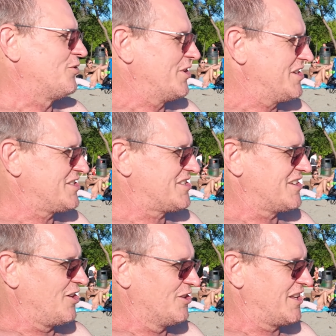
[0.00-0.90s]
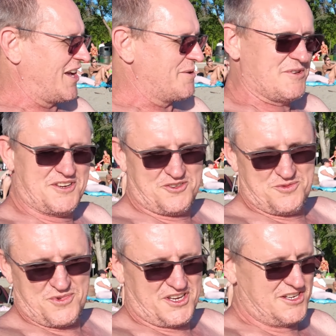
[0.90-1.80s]
or his old gaming
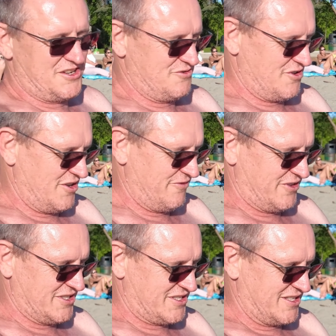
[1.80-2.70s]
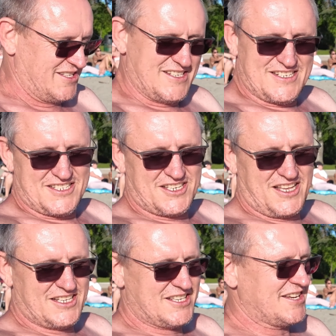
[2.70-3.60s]
room her new office. So
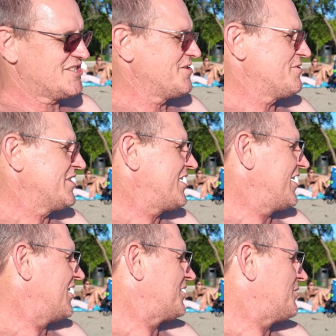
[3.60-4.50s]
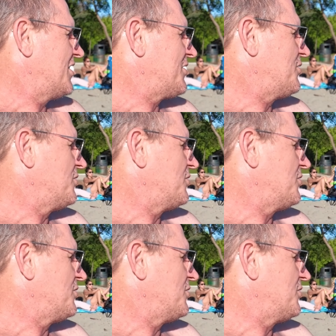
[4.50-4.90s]
that's actually working out quite